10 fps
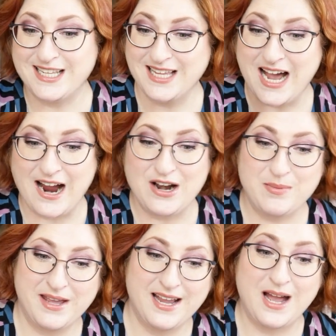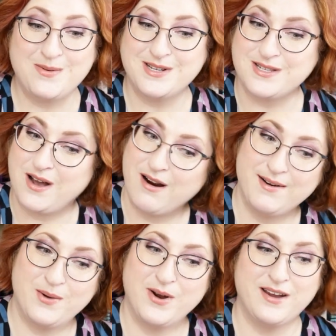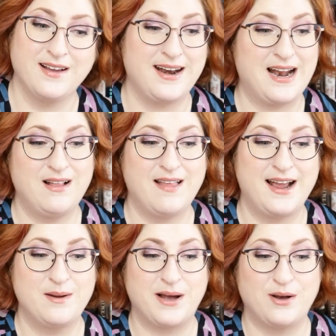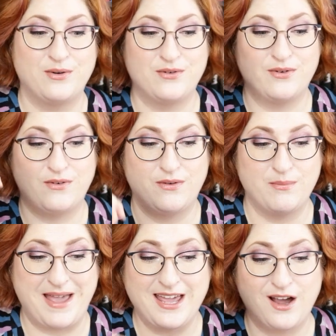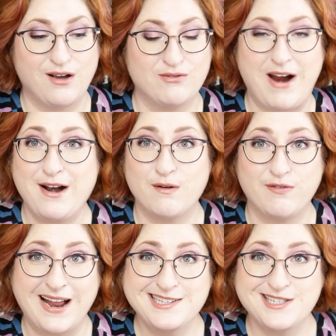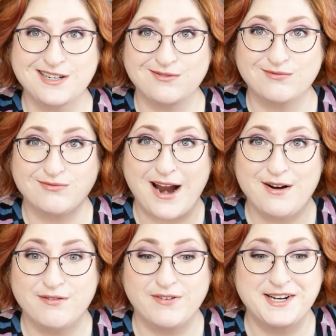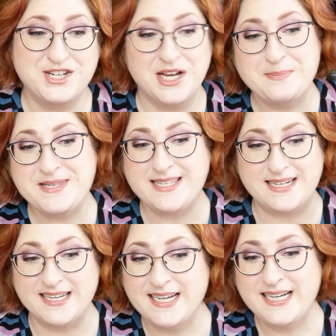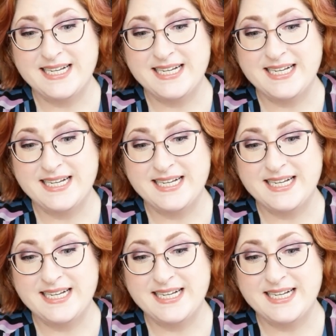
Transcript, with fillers: The irony being I was already working on an outline about making writer friends and writer friendships and